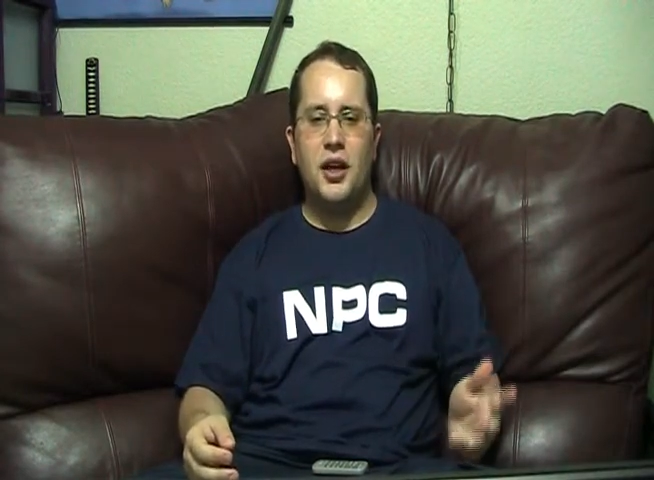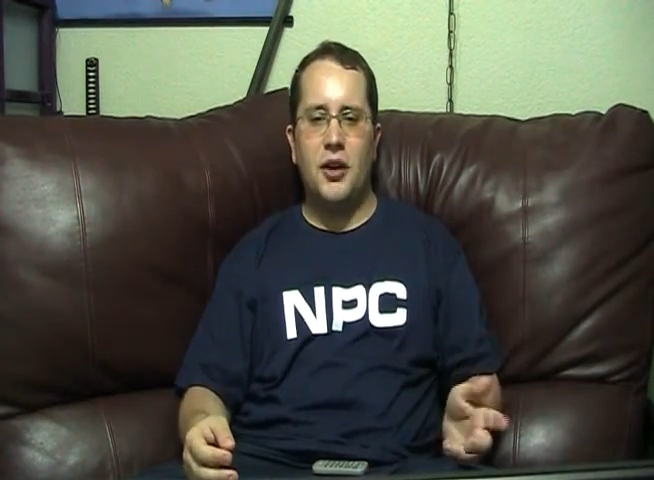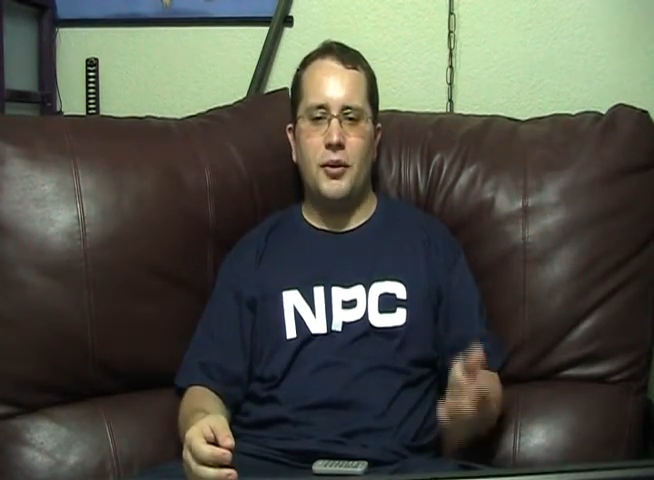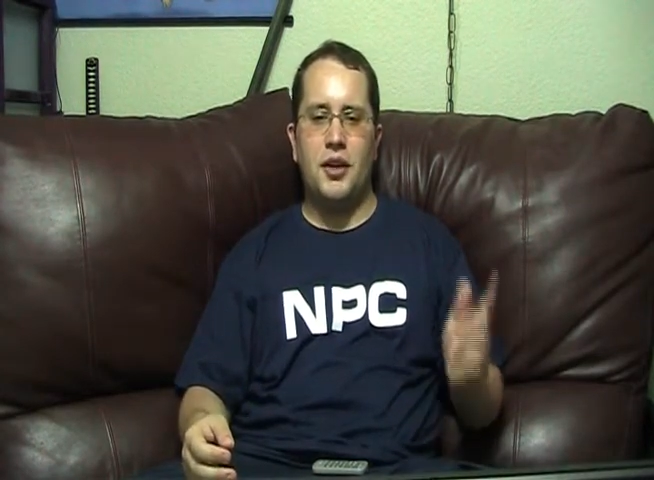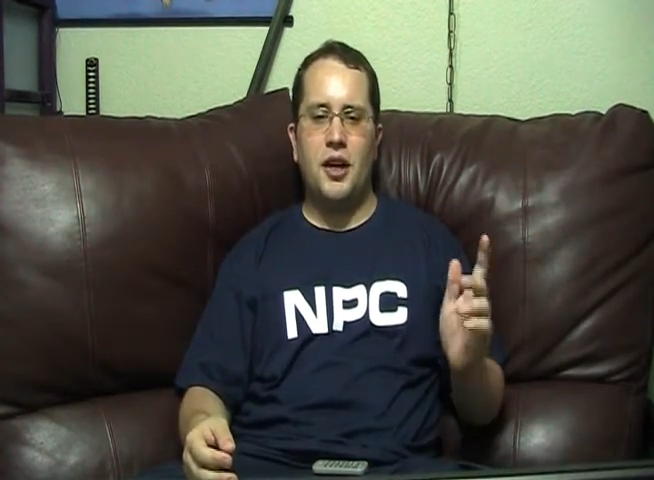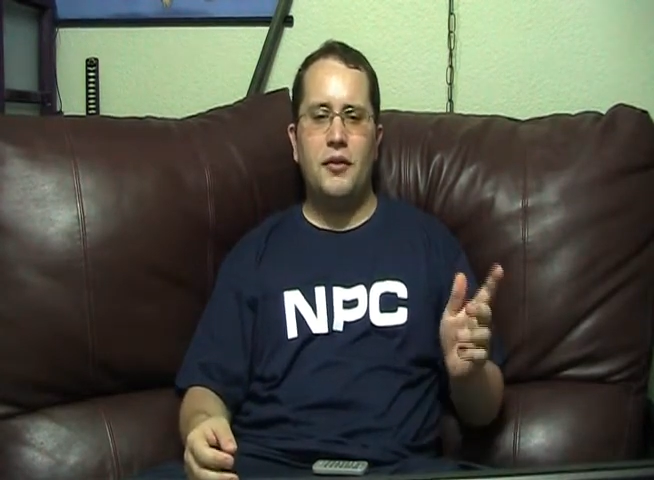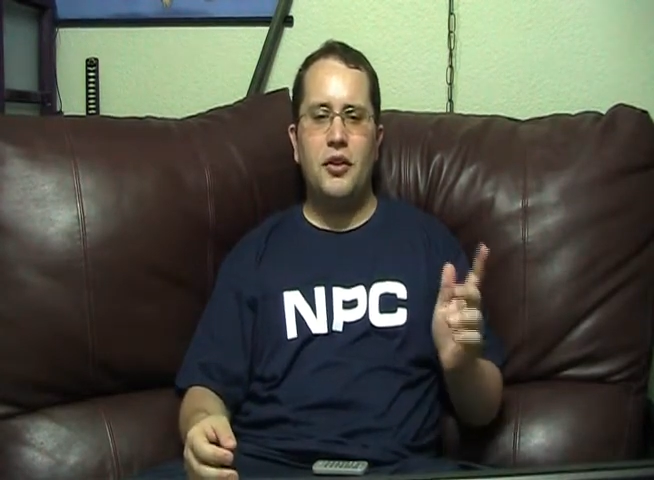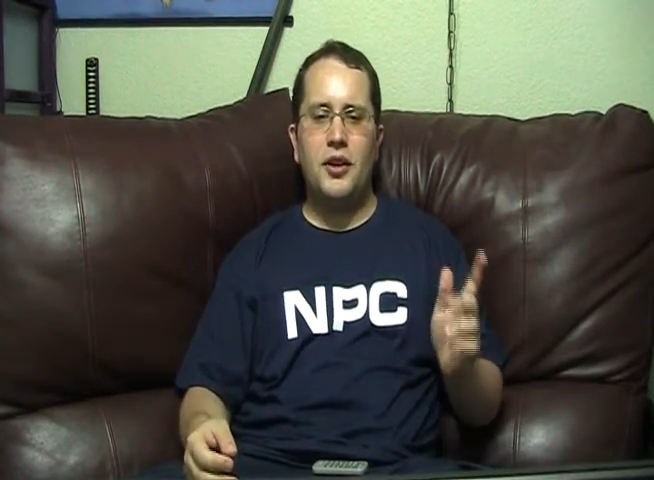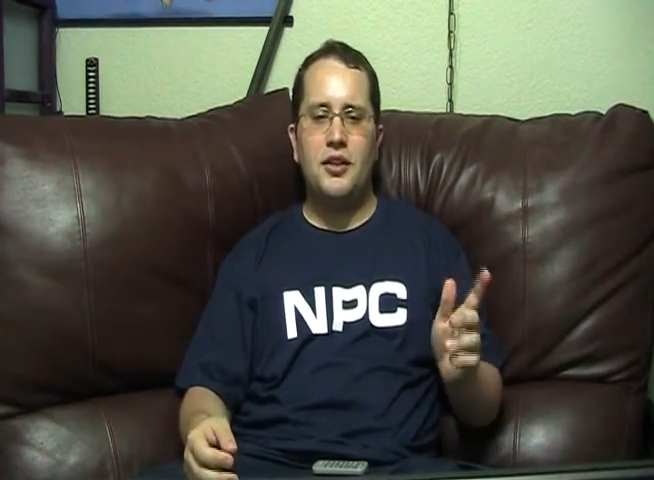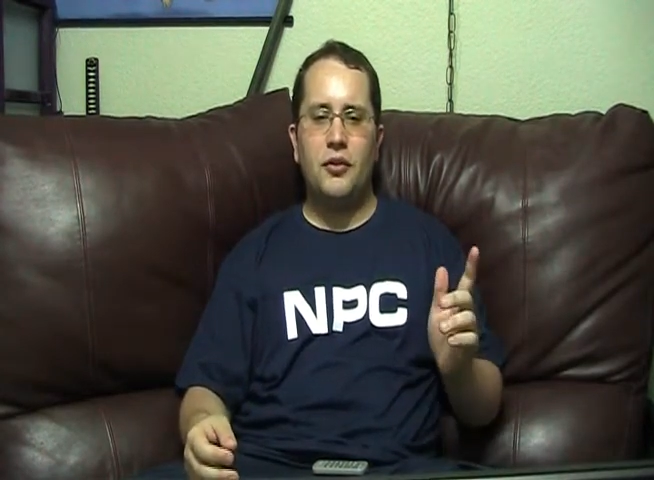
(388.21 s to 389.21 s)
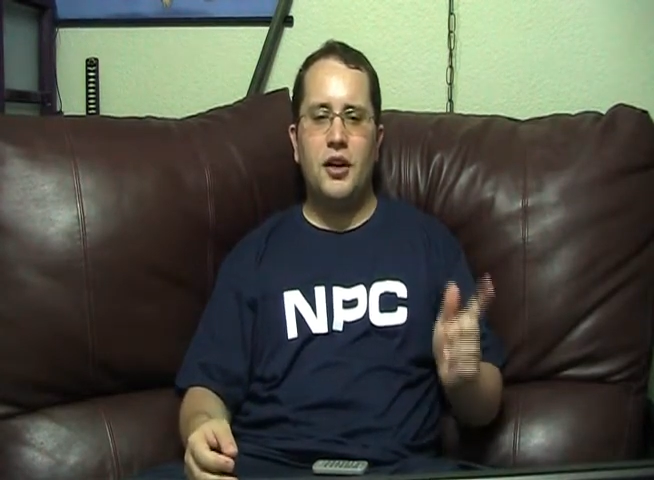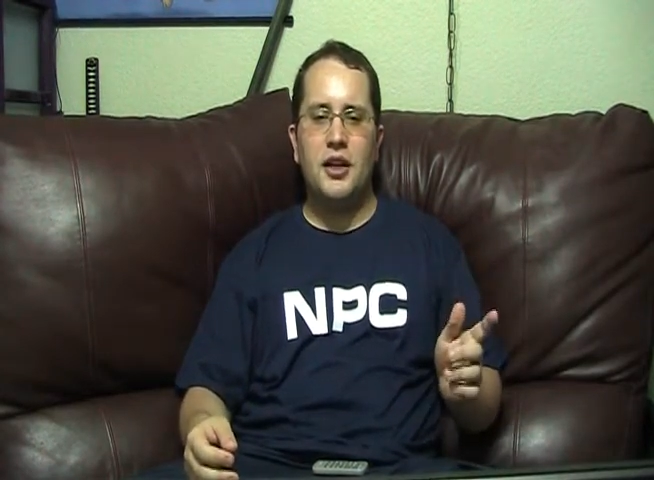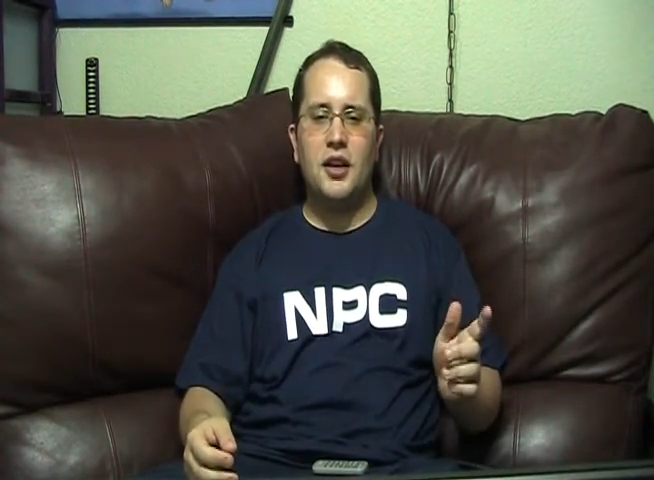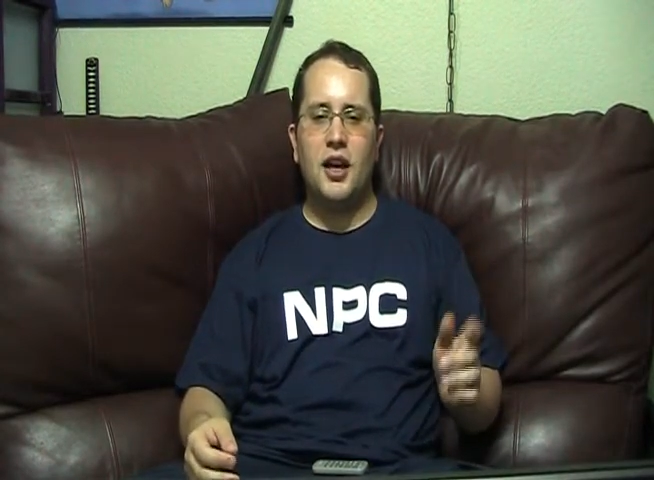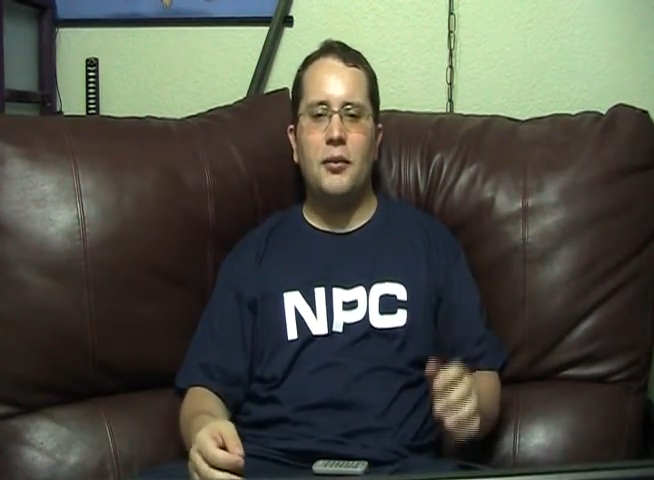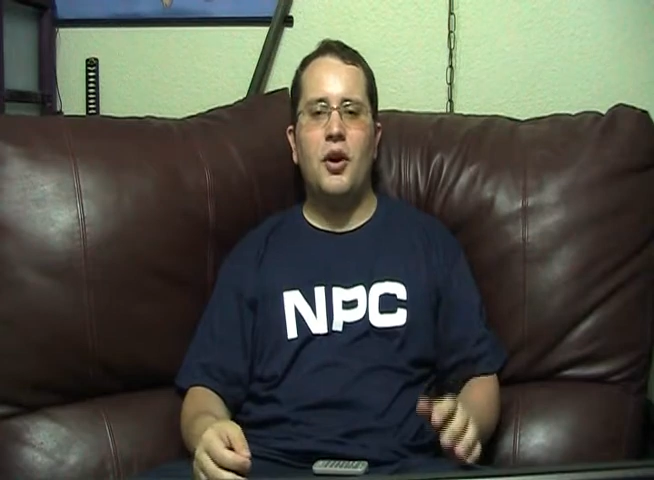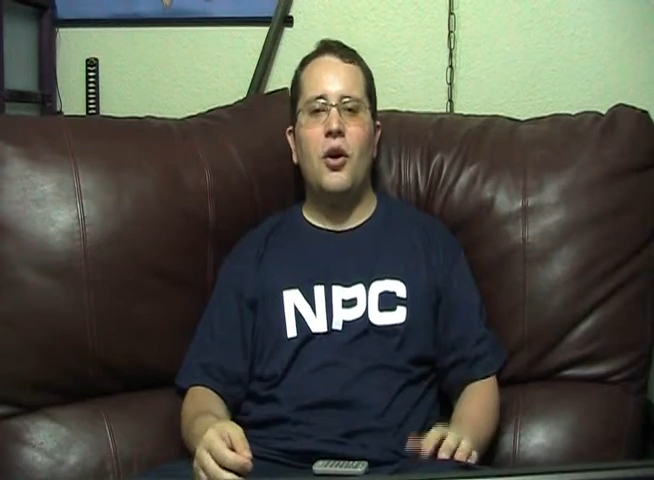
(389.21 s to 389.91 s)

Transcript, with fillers: it would not have increased the running time